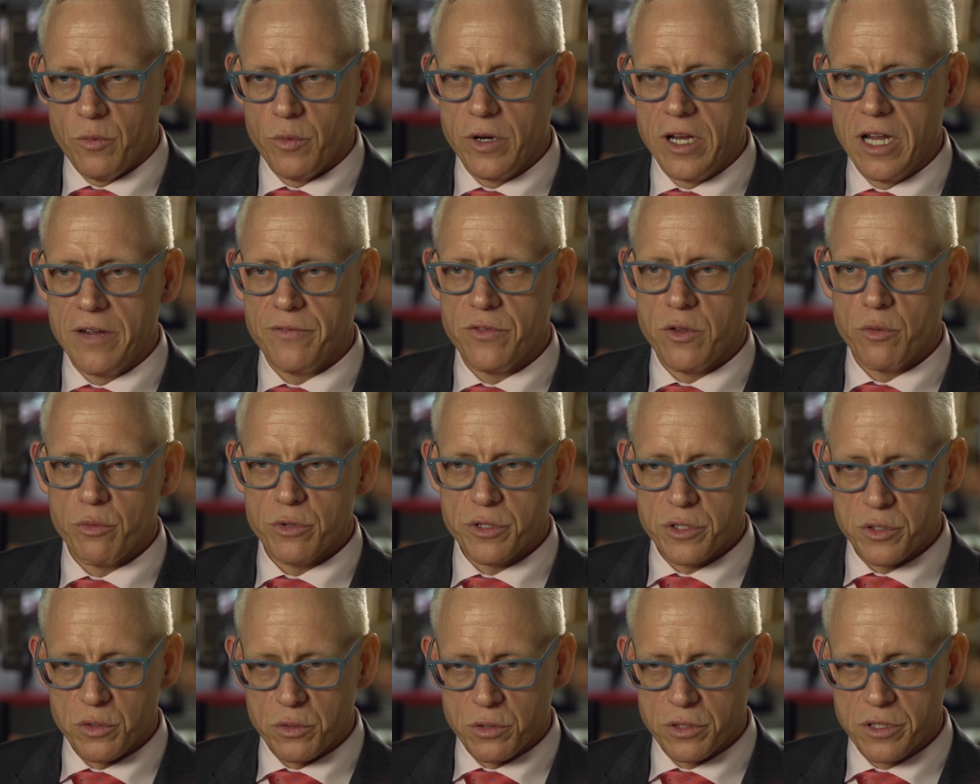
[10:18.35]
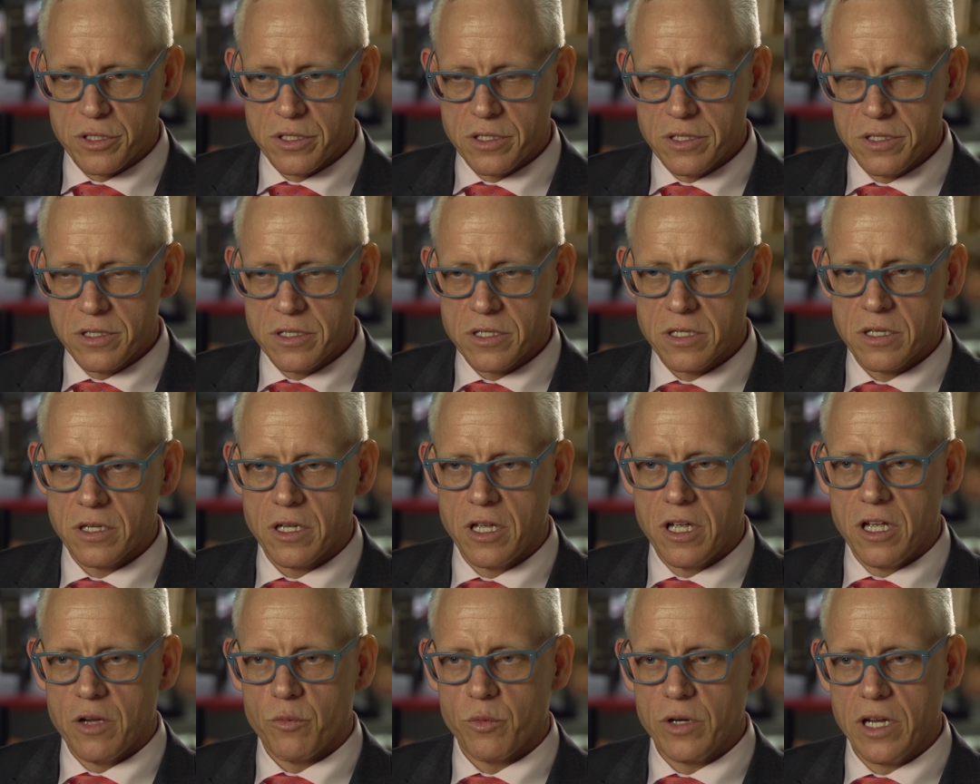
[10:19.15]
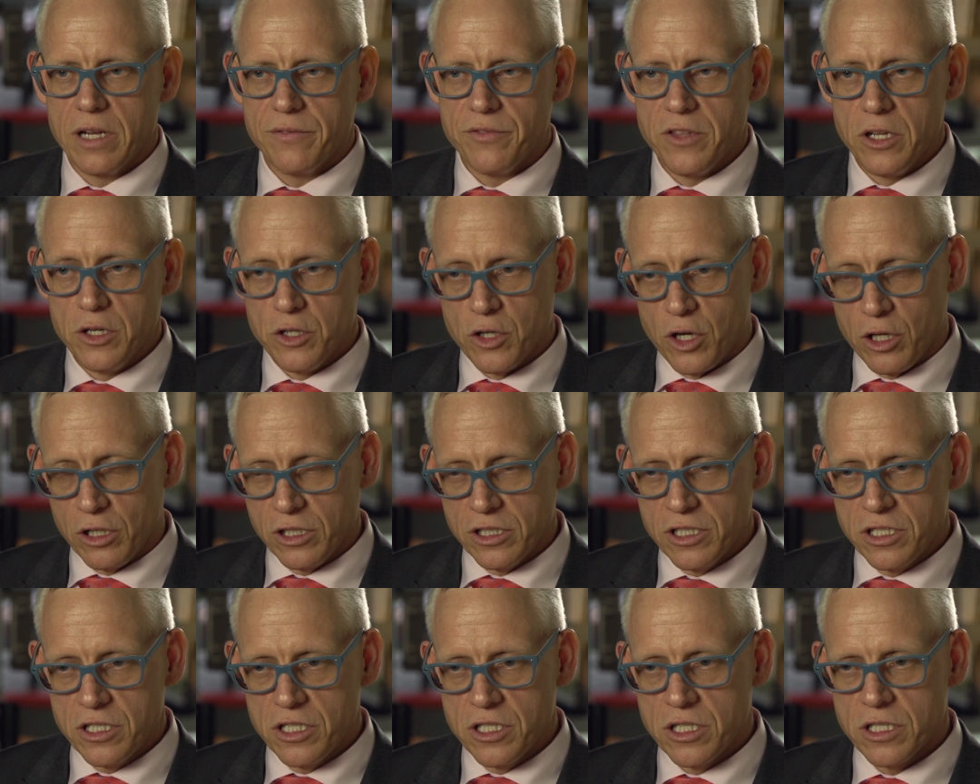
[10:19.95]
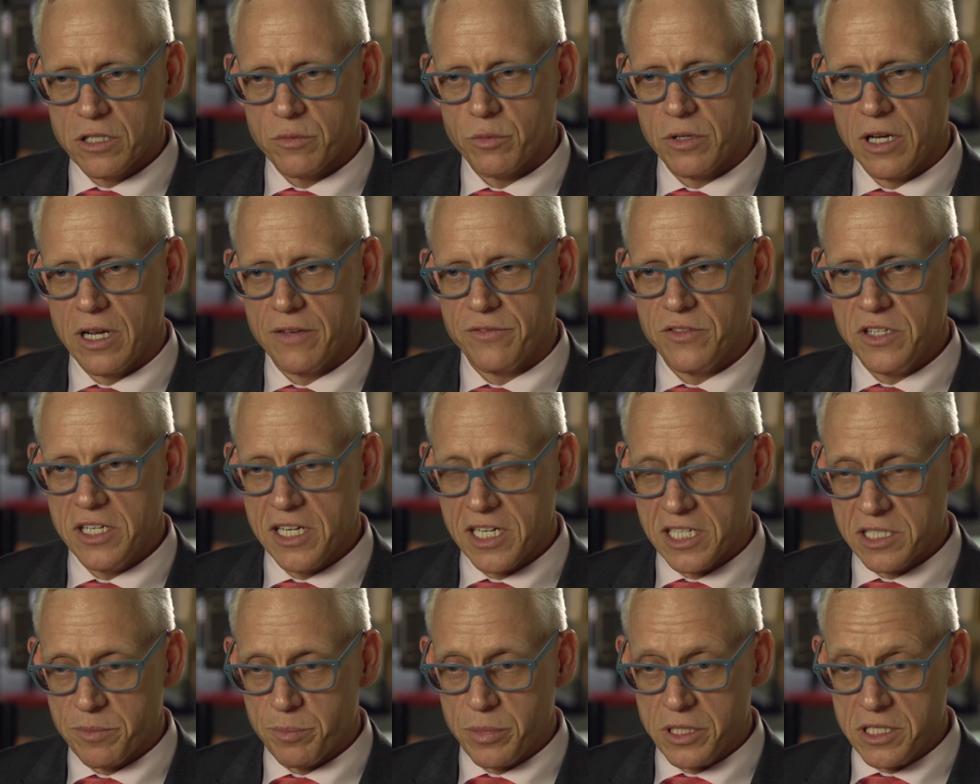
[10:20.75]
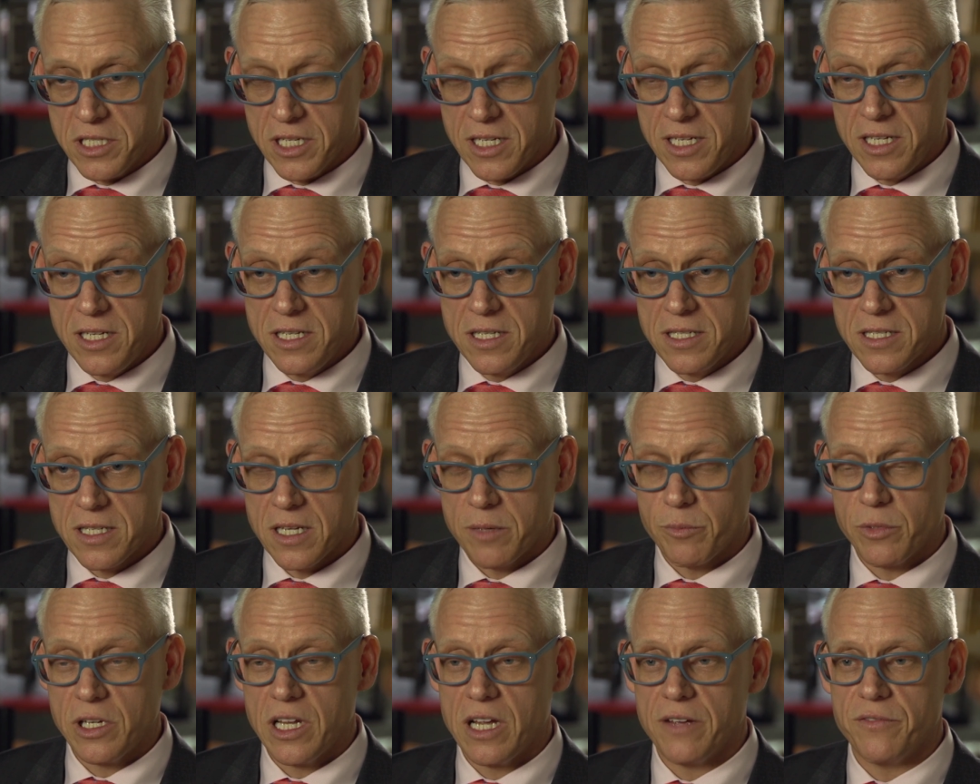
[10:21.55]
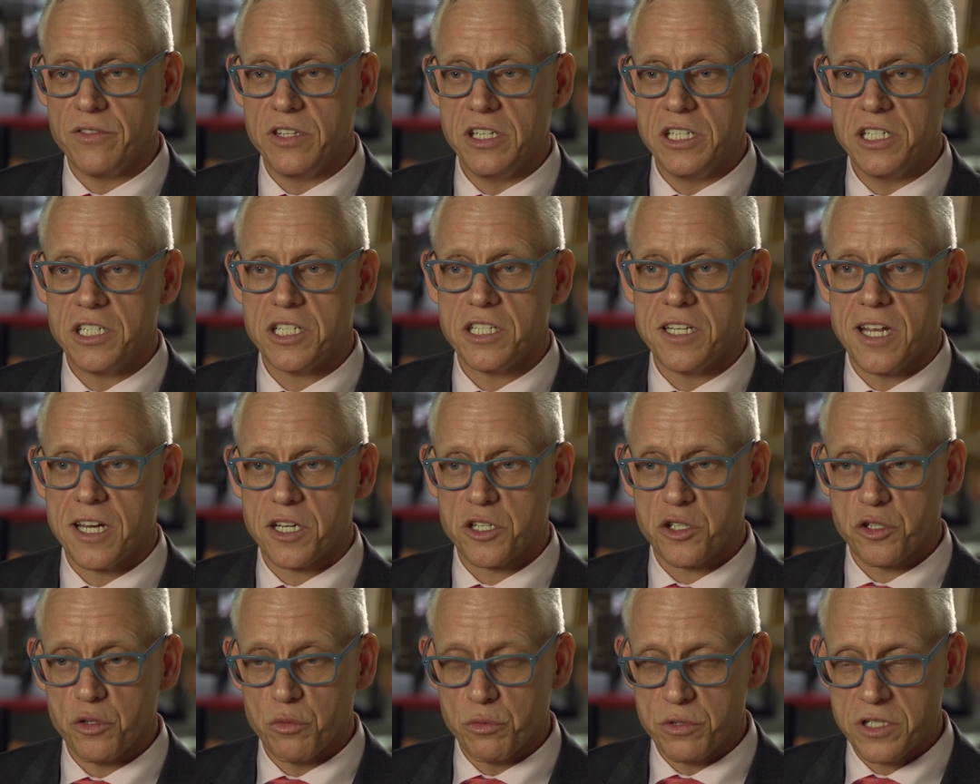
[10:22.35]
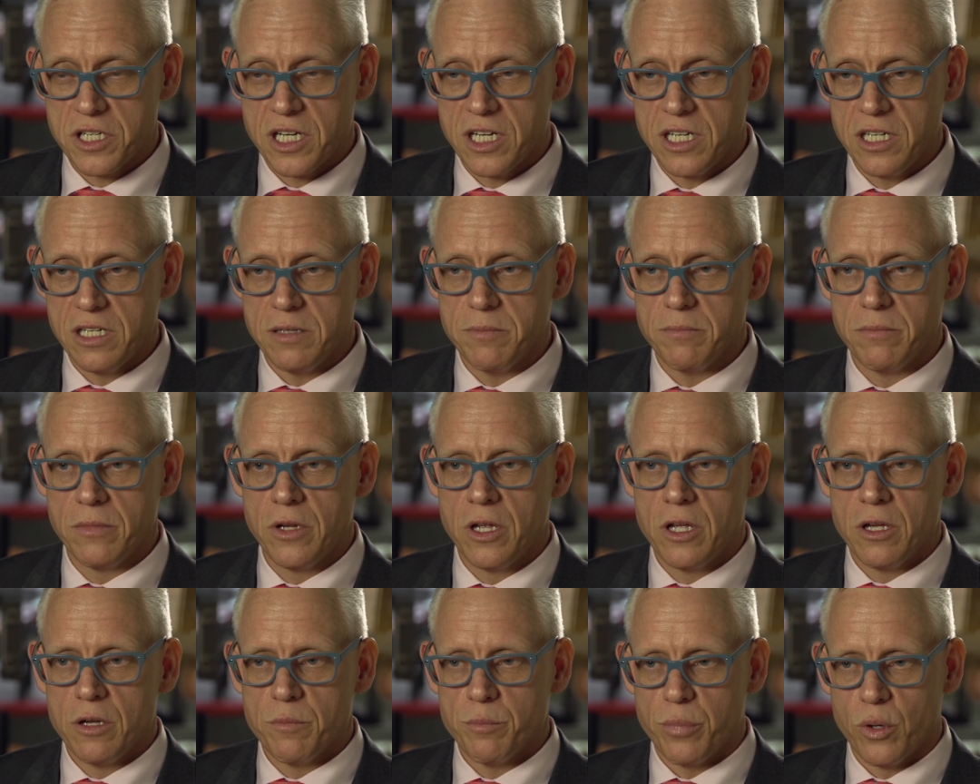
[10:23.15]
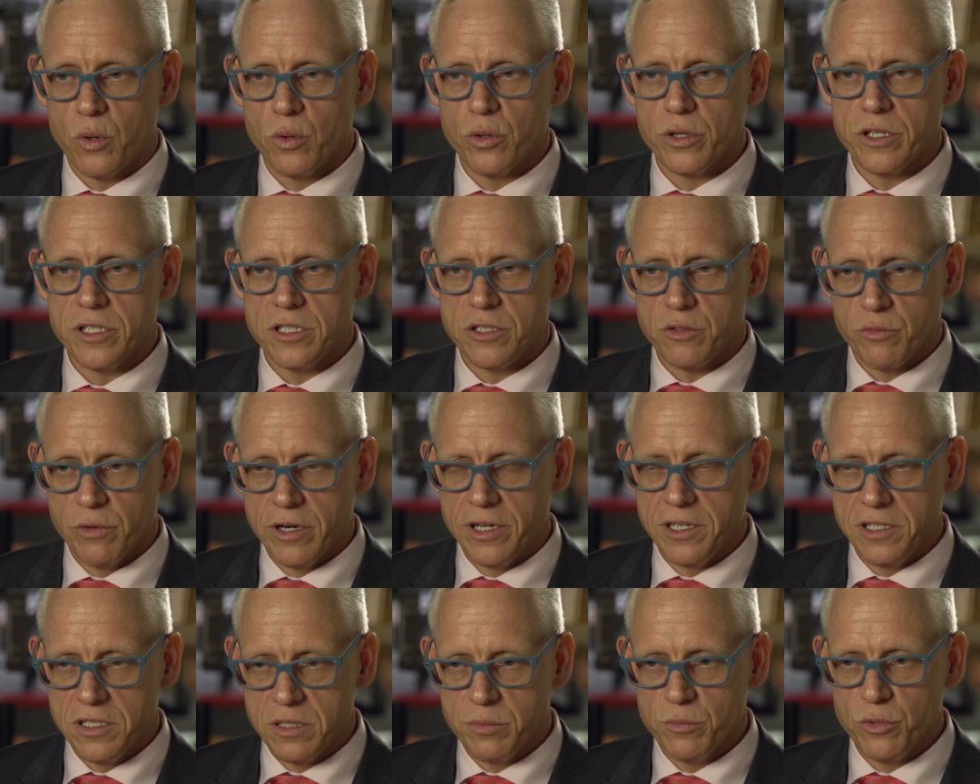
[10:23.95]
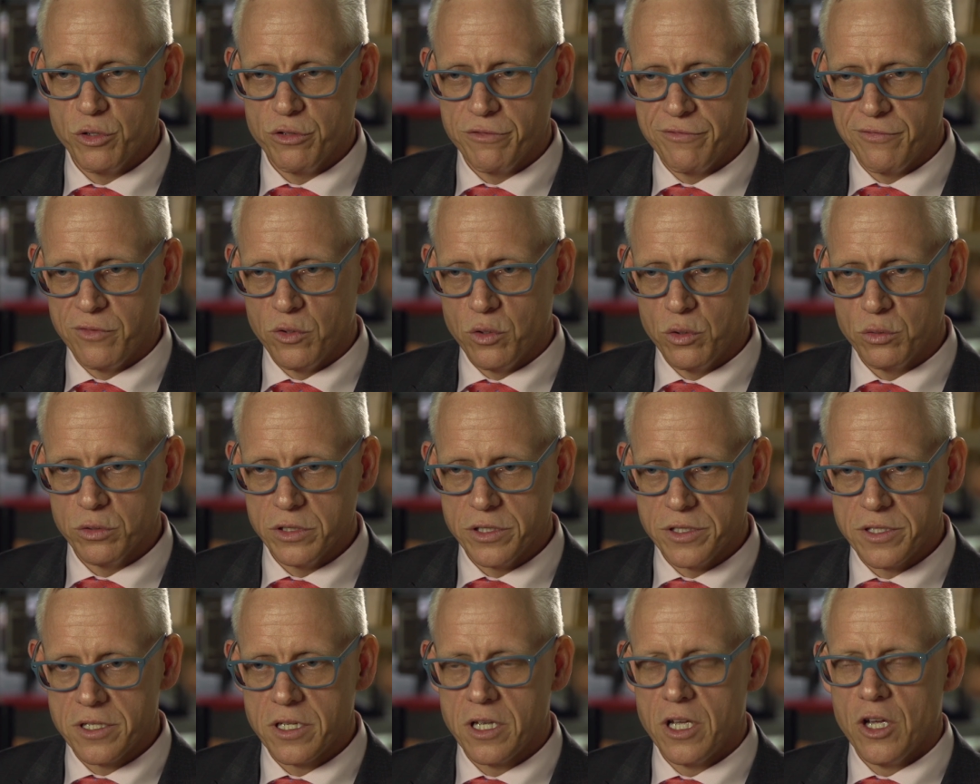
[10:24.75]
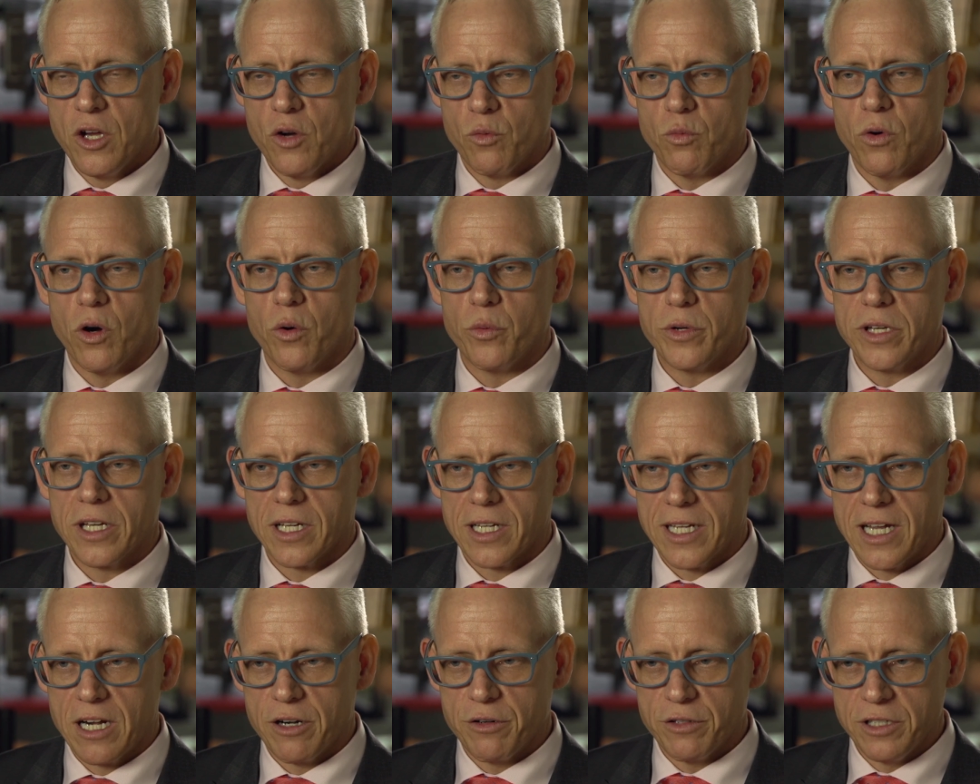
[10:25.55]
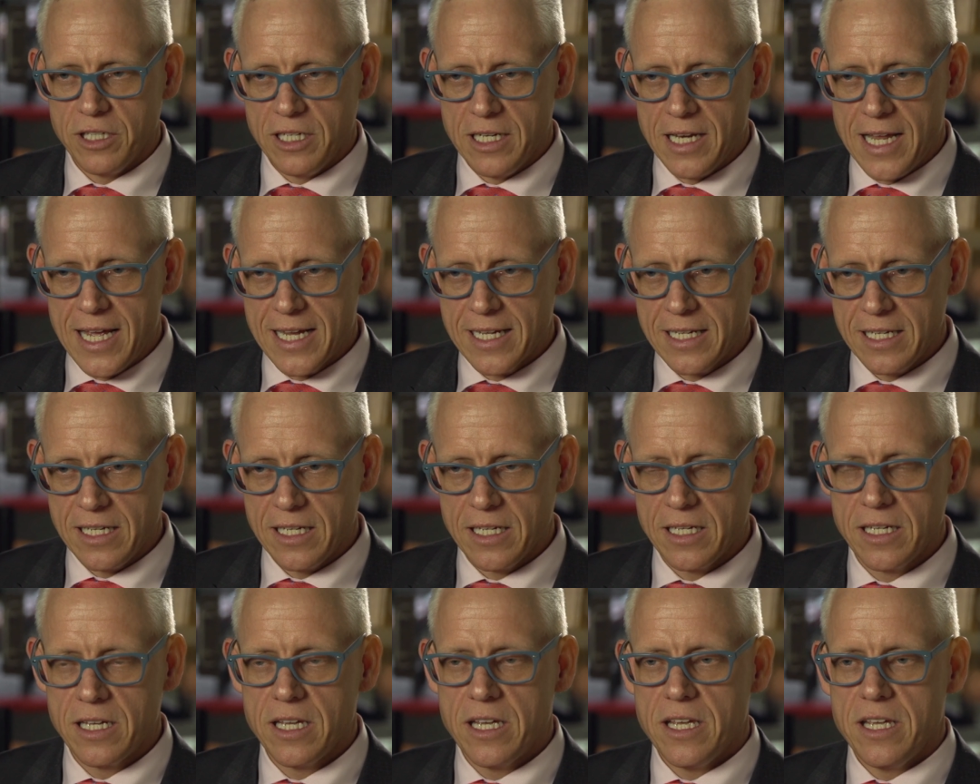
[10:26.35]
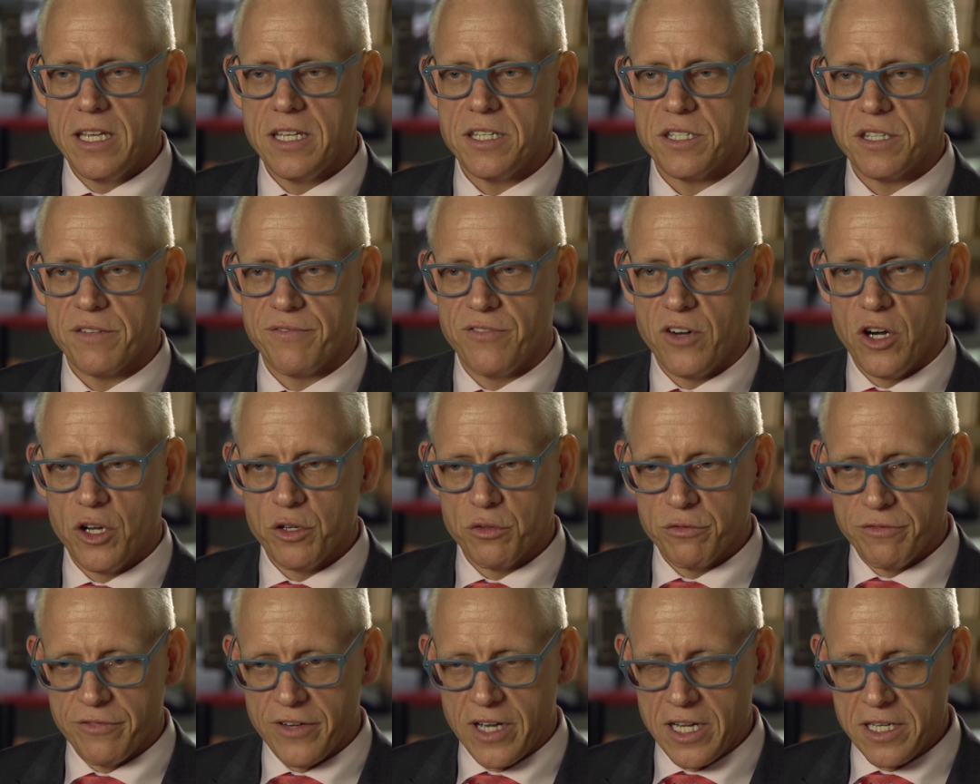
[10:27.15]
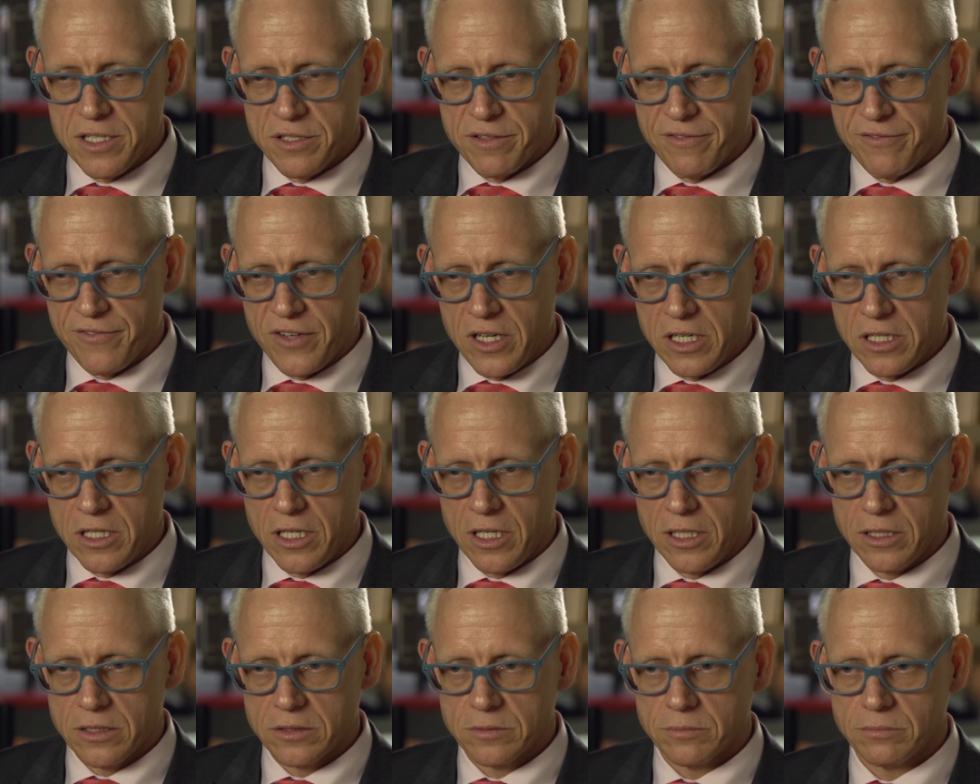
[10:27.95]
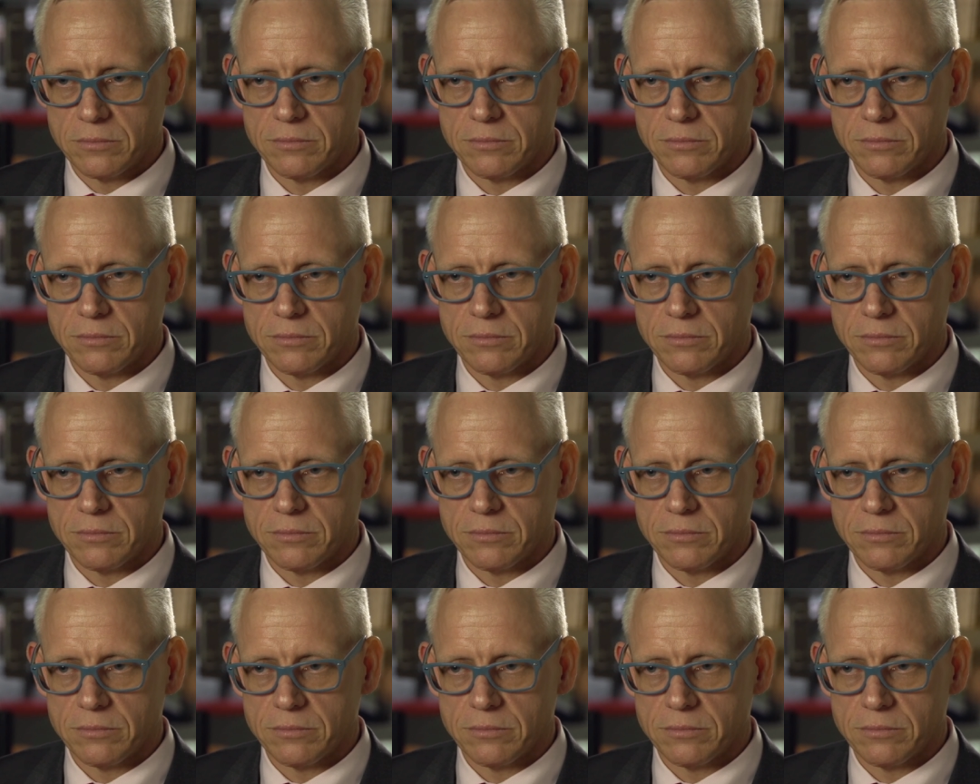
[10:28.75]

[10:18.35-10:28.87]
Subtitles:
We have the resources, we have the knowledge, we have the expertise, and we have the international team poised, ready to move forwards. What we are currently lacking is the final phase of funding.